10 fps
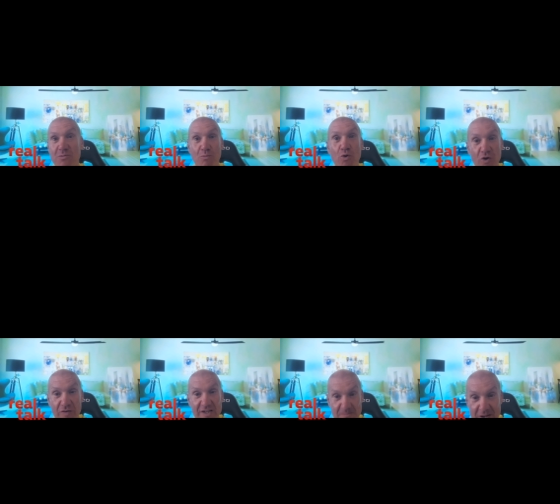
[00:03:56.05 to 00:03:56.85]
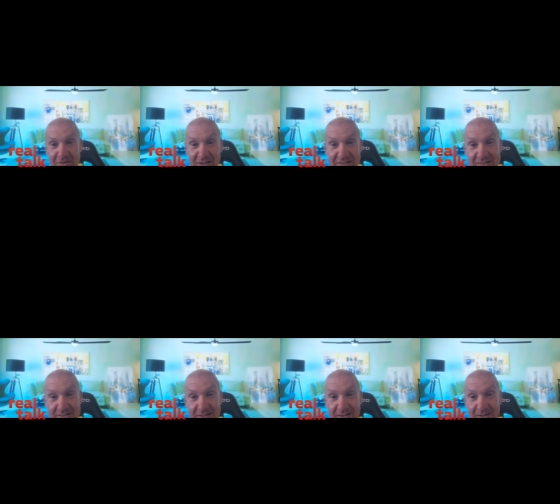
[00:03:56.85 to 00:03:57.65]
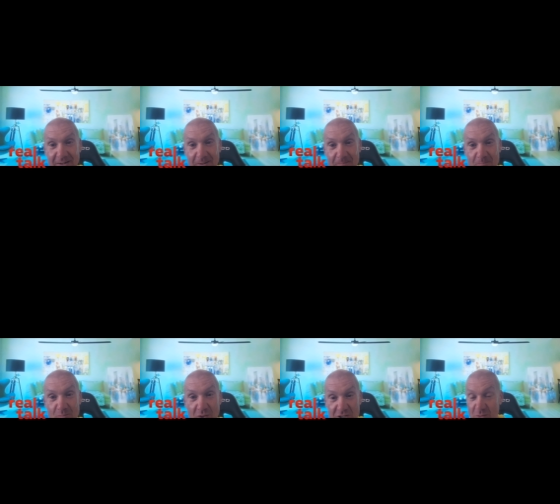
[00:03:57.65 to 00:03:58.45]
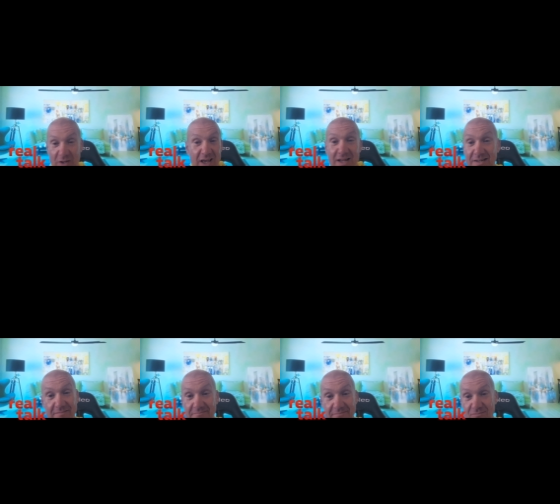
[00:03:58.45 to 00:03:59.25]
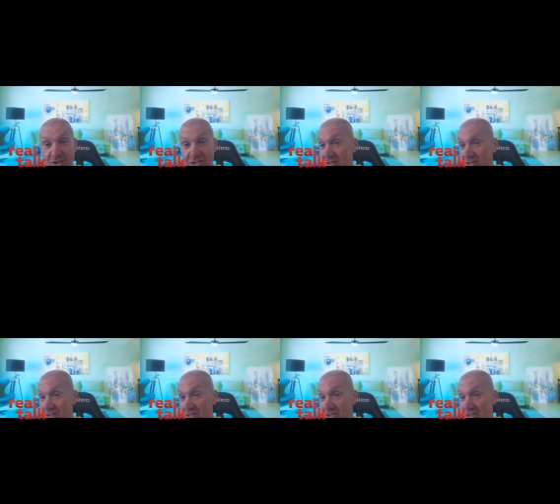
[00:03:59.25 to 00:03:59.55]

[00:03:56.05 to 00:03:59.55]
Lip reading: more of experience. So again, just a